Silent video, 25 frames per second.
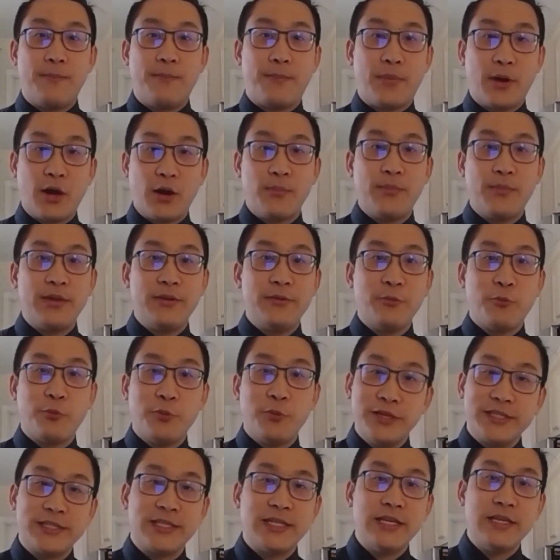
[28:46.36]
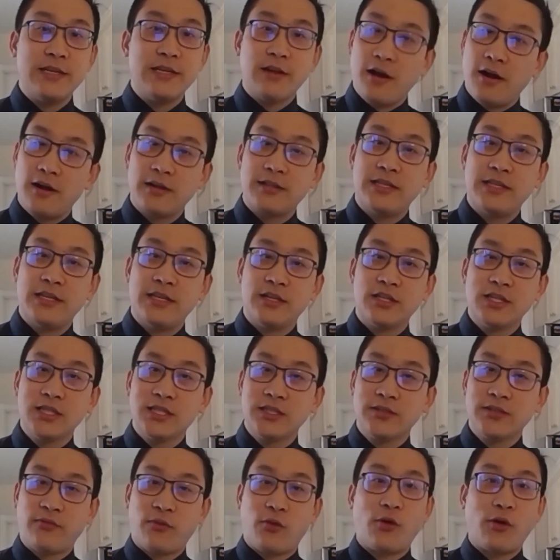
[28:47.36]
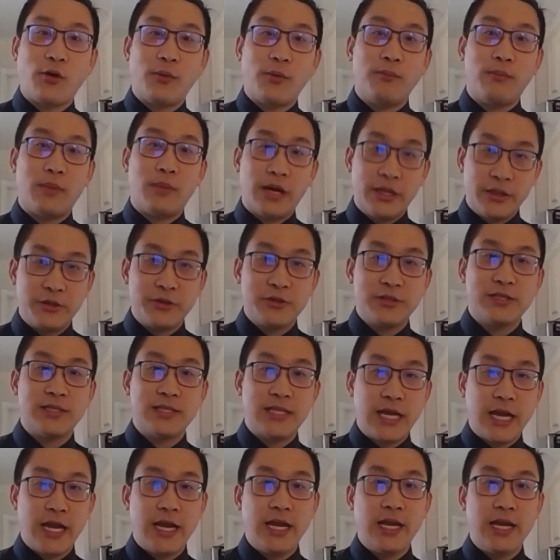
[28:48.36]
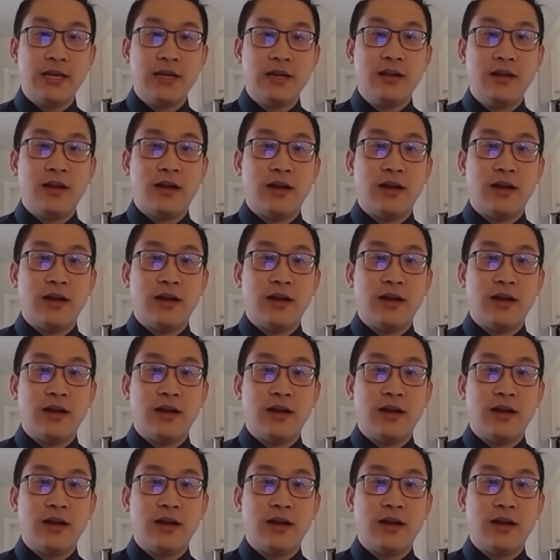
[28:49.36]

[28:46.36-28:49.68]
bourbon whiskey cocktails for Mother's Day.